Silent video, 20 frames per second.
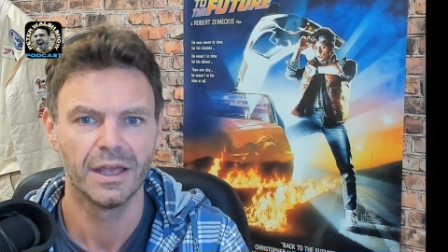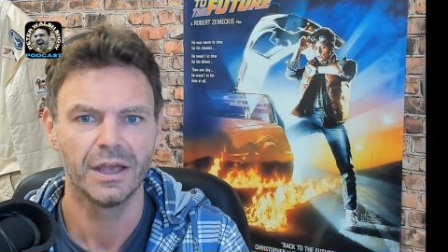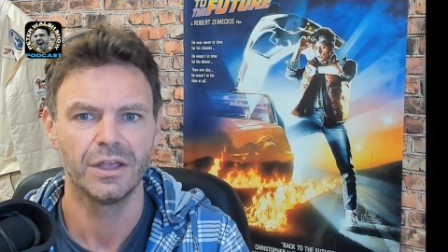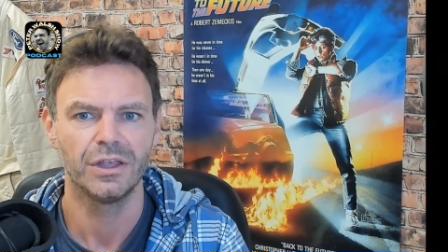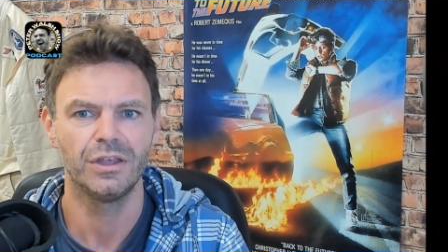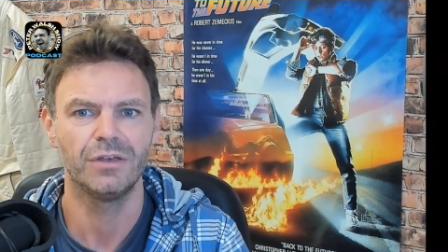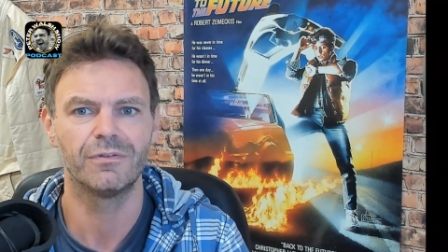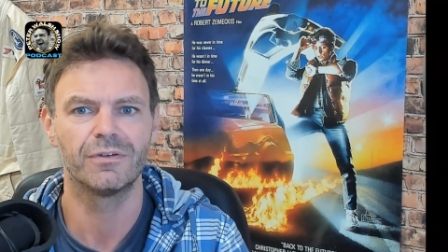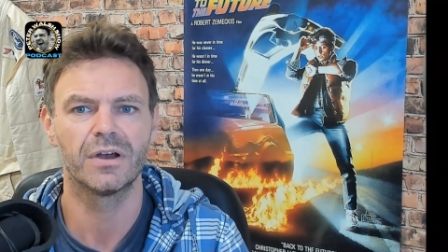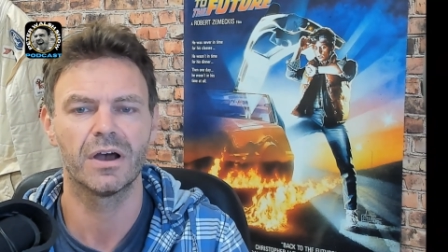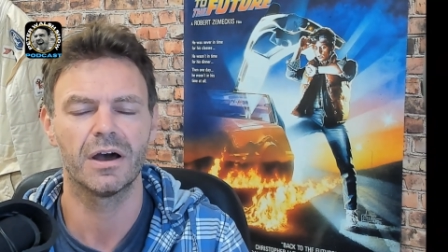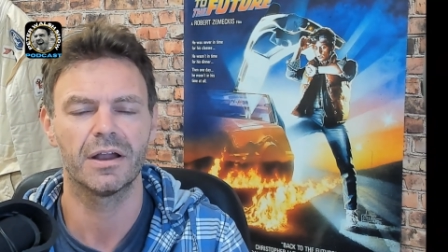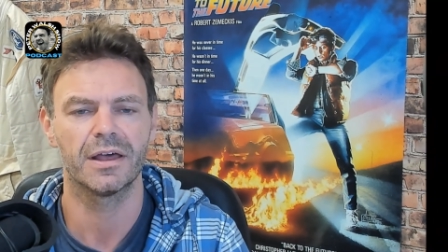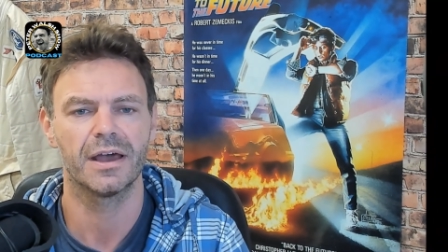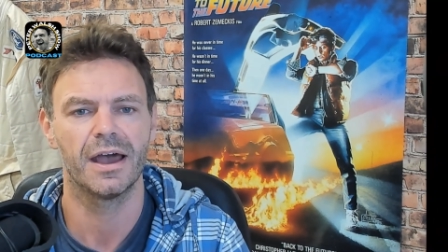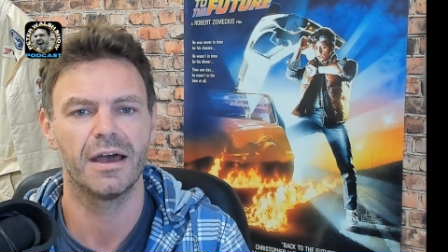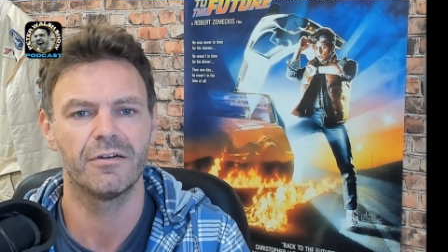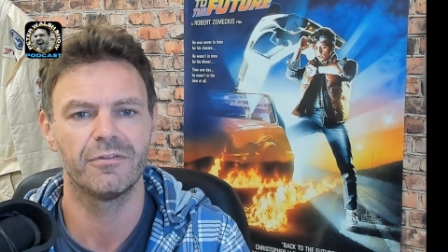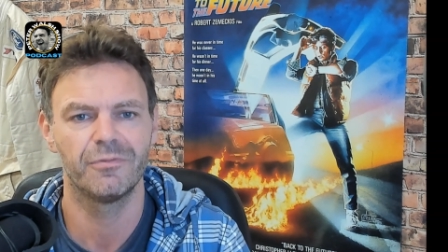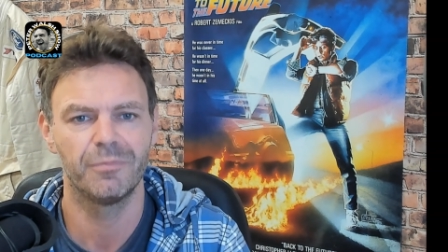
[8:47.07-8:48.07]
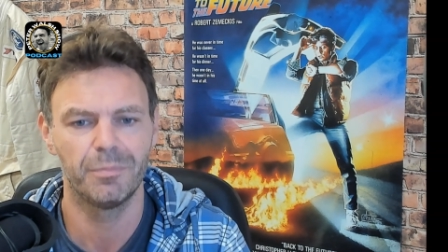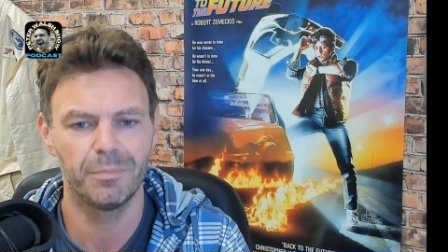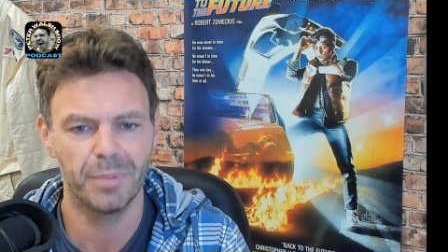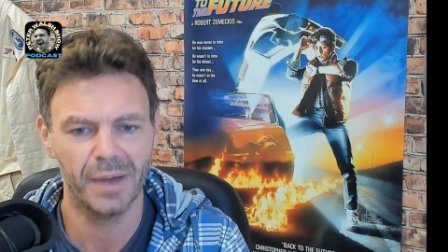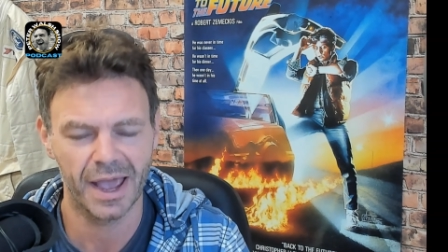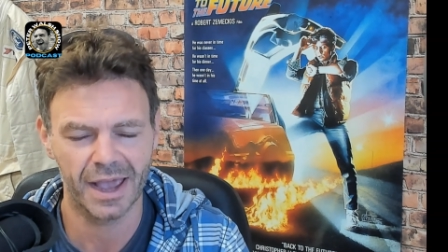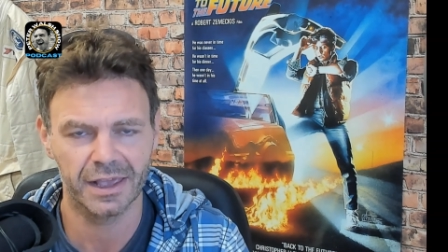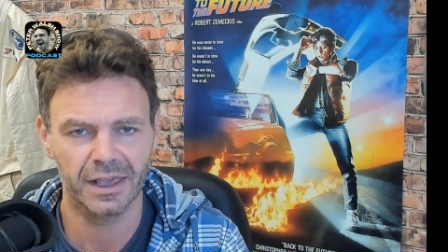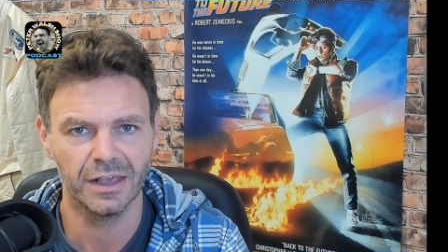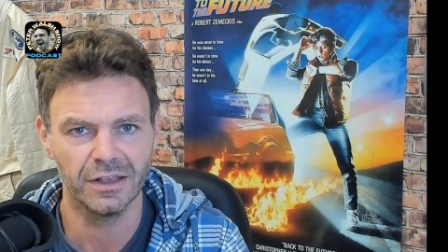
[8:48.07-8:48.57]
You've got to have
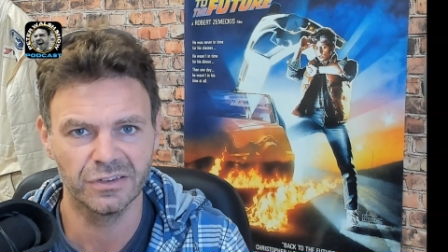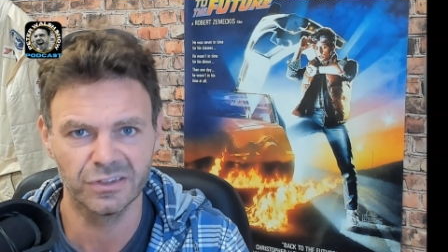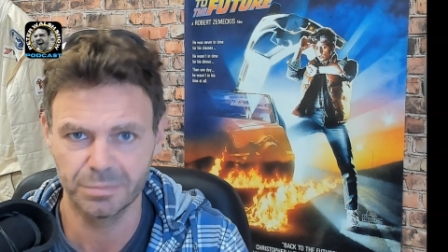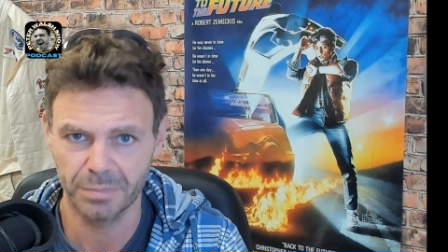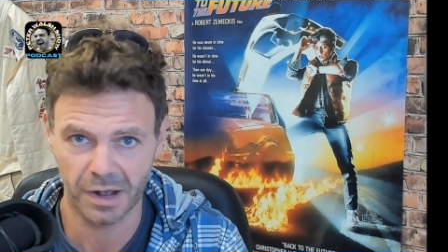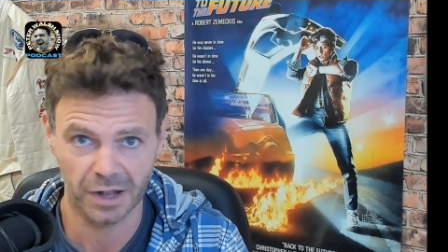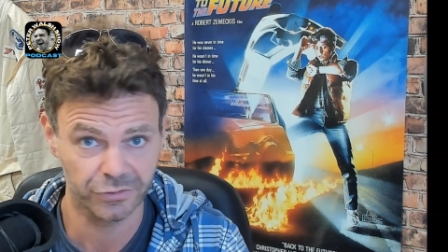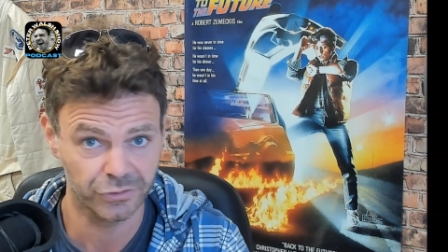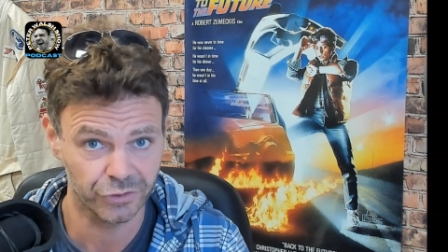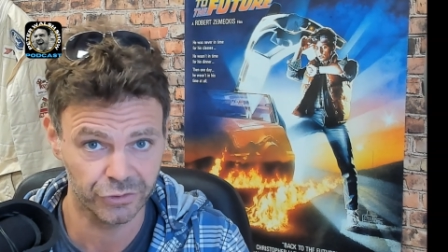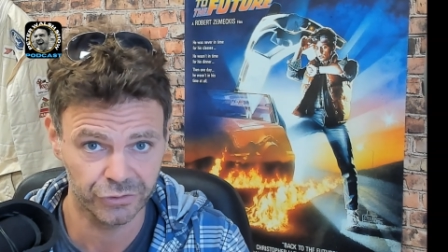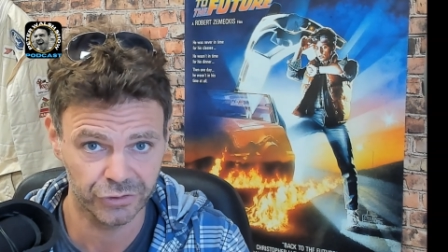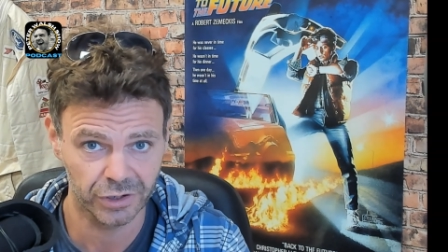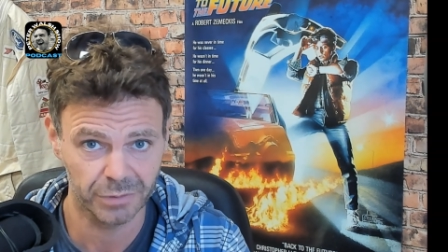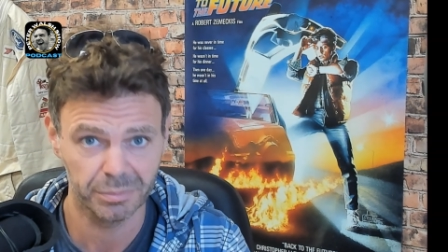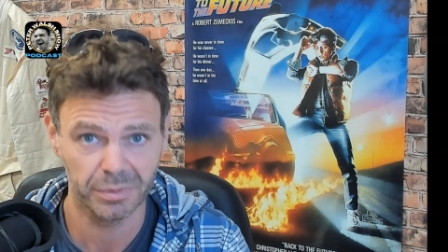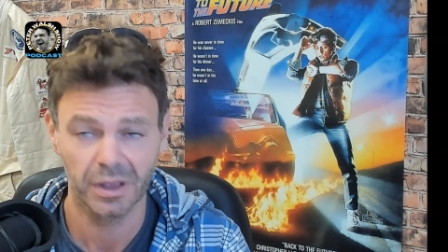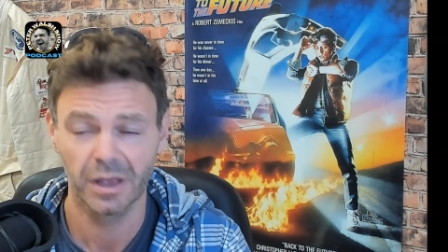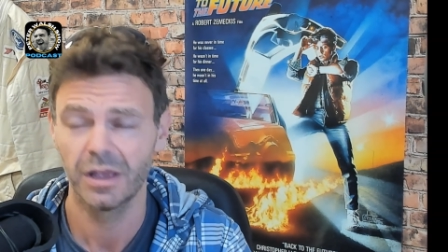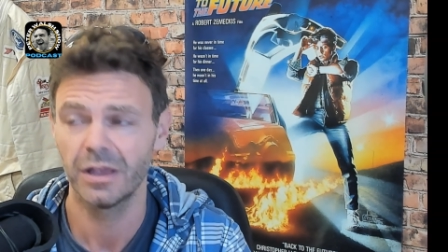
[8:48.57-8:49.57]
backing sponsorship.